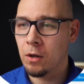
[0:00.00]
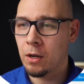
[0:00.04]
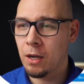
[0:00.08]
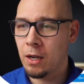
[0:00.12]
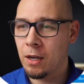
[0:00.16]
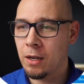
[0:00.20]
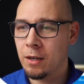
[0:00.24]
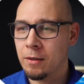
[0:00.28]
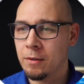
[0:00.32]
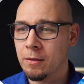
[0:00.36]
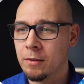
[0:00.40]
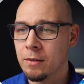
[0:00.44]

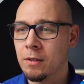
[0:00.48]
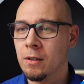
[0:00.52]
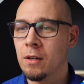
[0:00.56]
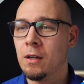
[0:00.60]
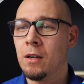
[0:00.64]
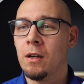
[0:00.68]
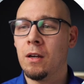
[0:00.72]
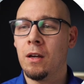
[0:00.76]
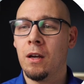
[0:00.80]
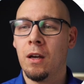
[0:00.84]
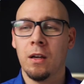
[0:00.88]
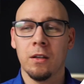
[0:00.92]
Okay,
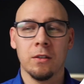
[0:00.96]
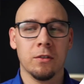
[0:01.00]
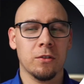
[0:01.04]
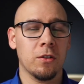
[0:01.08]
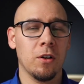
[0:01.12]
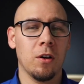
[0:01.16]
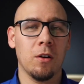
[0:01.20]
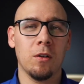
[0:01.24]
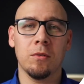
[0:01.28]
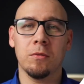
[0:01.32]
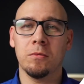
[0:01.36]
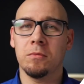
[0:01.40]

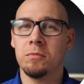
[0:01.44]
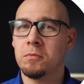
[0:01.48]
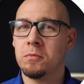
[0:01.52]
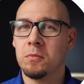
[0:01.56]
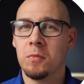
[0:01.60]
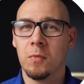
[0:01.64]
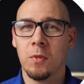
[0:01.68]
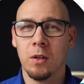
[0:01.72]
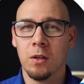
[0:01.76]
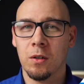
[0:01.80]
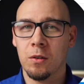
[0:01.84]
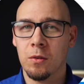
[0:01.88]
so
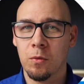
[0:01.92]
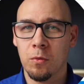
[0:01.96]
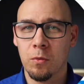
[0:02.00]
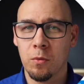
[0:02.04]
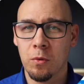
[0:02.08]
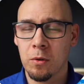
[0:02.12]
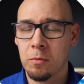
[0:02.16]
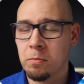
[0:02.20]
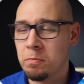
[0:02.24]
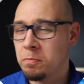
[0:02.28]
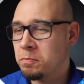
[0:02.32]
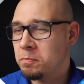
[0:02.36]

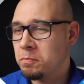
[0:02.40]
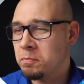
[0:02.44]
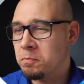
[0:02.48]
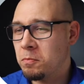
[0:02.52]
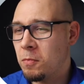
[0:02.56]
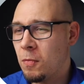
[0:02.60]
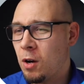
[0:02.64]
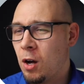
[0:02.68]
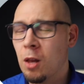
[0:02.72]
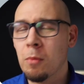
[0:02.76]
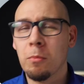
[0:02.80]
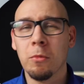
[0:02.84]
we're
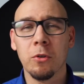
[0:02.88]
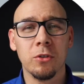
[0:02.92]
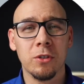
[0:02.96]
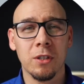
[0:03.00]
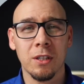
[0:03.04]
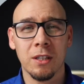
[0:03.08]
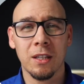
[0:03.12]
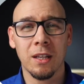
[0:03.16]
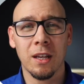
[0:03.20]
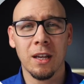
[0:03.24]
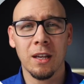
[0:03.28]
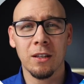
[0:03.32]

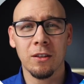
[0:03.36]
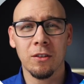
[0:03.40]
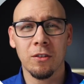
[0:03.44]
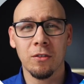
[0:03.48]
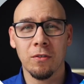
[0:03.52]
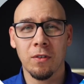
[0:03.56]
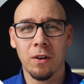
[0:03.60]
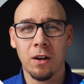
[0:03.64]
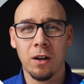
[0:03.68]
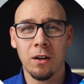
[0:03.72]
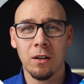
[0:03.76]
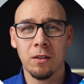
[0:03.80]
almost at the
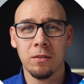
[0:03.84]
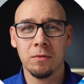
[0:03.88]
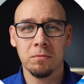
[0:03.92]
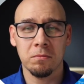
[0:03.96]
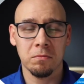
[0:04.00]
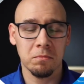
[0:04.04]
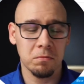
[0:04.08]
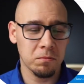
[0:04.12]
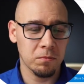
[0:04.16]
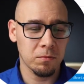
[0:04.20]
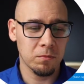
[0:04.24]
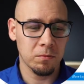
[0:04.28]
end of our
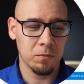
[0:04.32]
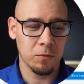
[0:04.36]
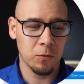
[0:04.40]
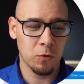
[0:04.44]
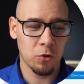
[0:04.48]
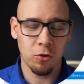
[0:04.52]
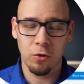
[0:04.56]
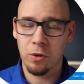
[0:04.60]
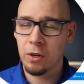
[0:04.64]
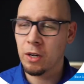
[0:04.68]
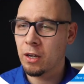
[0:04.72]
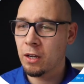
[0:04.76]

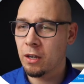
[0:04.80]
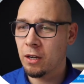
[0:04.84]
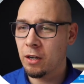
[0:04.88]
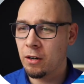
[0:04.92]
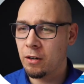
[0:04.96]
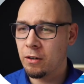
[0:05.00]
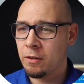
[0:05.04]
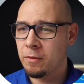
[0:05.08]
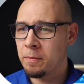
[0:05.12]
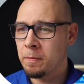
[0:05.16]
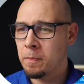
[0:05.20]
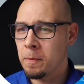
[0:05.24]
trick
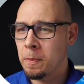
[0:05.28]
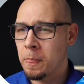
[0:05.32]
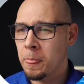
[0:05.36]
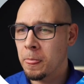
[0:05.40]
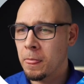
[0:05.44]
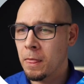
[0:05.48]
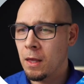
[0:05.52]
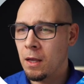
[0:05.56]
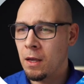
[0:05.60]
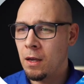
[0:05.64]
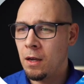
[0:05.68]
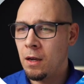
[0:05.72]
here.
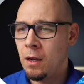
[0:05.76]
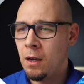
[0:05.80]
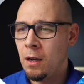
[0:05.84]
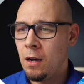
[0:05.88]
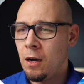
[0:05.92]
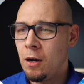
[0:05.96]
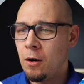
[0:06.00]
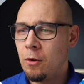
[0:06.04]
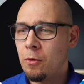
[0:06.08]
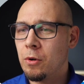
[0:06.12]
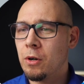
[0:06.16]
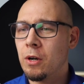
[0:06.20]

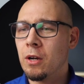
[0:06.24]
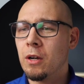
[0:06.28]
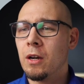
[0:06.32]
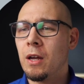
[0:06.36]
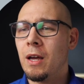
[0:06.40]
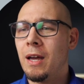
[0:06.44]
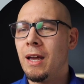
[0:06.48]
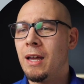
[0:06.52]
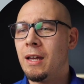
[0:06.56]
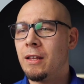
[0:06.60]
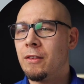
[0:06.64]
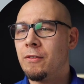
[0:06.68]
We're
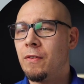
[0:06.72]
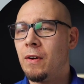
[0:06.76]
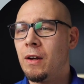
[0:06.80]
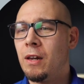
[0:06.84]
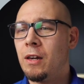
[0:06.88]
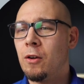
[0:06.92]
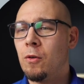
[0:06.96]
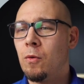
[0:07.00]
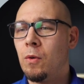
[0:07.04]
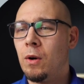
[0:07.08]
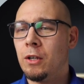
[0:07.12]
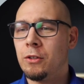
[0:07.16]
gonna add
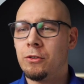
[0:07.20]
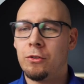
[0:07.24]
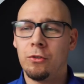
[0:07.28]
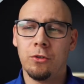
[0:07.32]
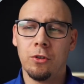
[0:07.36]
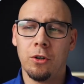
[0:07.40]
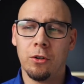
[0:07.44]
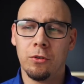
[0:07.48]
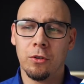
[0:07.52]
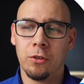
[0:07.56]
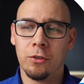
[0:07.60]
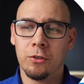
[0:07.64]
value 1
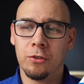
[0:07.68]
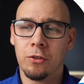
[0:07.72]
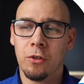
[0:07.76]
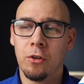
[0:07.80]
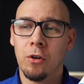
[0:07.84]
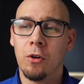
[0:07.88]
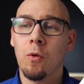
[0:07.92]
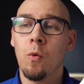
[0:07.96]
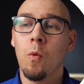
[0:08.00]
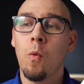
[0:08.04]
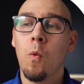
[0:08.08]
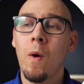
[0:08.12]
to total
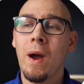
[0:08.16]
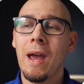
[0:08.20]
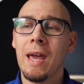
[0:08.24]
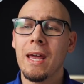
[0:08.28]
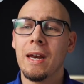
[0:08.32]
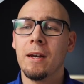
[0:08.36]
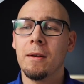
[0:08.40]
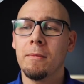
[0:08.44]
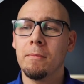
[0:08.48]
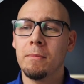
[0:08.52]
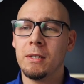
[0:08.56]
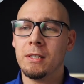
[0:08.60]
score
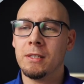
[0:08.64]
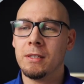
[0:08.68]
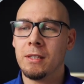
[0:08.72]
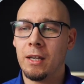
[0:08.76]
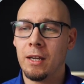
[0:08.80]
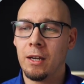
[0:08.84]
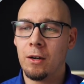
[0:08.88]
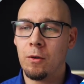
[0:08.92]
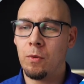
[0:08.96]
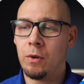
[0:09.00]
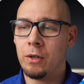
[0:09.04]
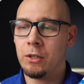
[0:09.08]
when
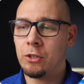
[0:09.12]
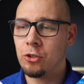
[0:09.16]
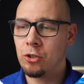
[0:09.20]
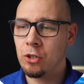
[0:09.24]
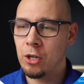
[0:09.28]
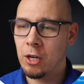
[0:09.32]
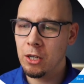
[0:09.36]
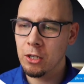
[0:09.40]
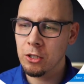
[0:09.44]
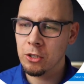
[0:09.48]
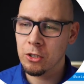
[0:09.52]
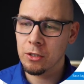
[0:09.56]
mistake 1
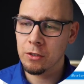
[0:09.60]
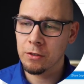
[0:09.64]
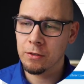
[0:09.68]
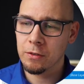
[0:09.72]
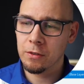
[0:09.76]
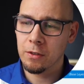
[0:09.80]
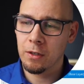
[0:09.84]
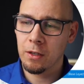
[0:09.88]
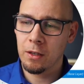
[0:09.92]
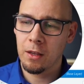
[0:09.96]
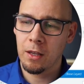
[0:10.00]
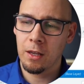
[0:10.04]

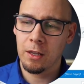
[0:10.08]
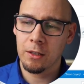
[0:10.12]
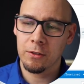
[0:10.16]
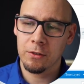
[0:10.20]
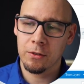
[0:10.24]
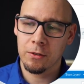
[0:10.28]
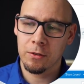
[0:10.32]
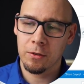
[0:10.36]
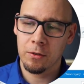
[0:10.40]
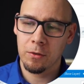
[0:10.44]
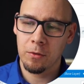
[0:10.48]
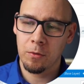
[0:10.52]
changes, and
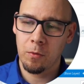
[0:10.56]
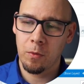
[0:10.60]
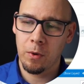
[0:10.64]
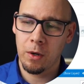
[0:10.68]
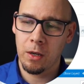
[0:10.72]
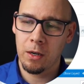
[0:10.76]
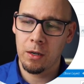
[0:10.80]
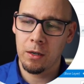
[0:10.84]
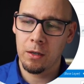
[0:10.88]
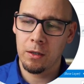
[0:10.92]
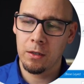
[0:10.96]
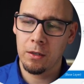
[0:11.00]
that's
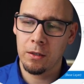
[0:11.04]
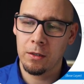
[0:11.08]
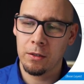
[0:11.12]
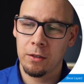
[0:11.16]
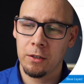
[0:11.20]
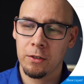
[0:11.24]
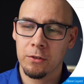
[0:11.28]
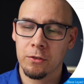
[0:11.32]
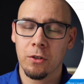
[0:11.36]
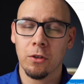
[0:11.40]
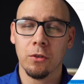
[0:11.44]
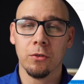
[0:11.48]

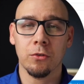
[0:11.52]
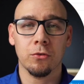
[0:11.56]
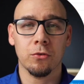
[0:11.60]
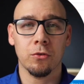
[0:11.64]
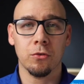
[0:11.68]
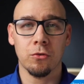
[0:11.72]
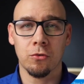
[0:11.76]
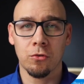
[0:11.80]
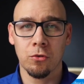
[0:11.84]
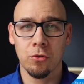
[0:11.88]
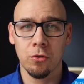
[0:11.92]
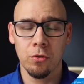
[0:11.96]
when this goes
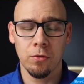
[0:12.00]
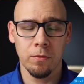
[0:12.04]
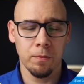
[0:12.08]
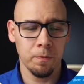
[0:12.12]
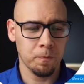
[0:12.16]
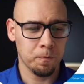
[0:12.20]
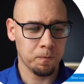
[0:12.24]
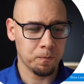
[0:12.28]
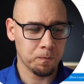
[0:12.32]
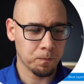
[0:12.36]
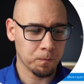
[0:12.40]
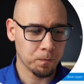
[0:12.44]
to true.